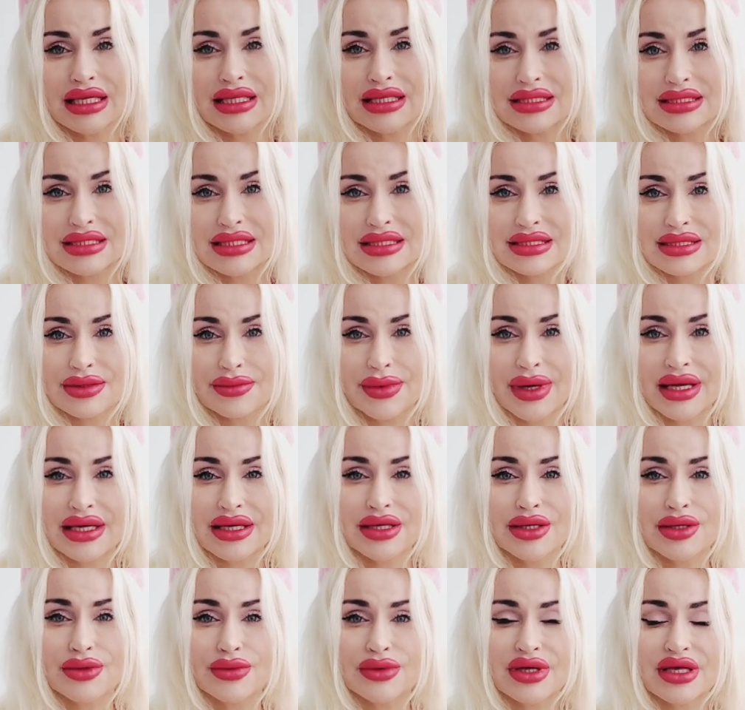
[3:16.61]
This is somebody
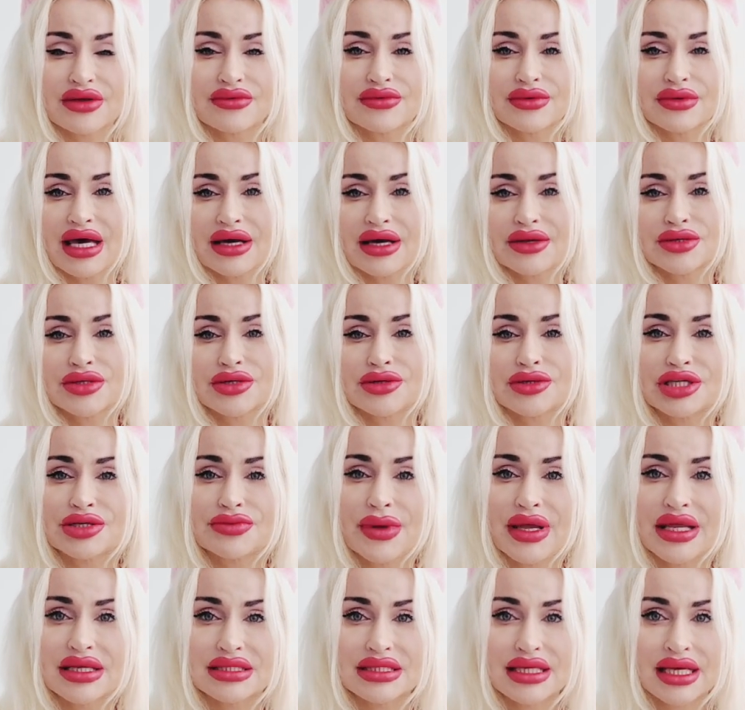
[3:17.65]
who will give you that
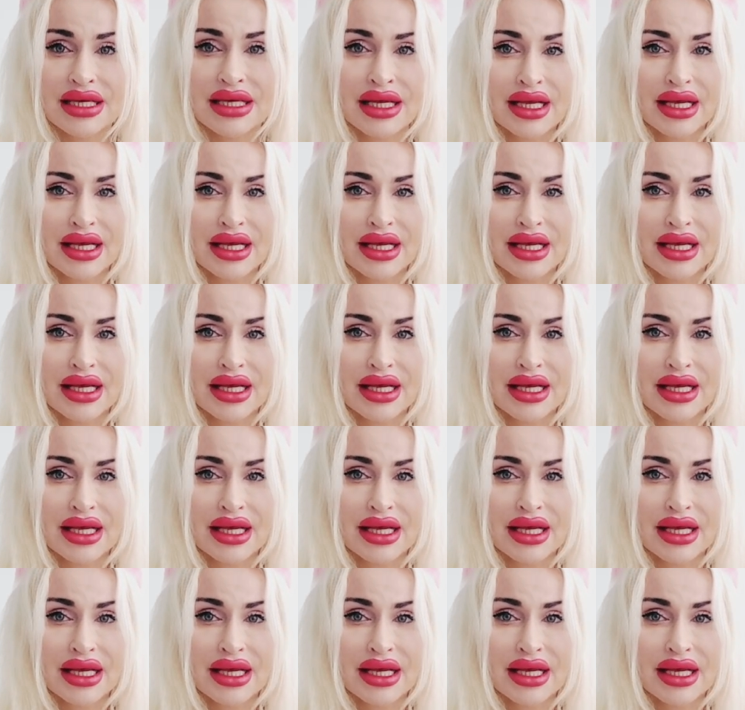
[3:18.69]
nourishment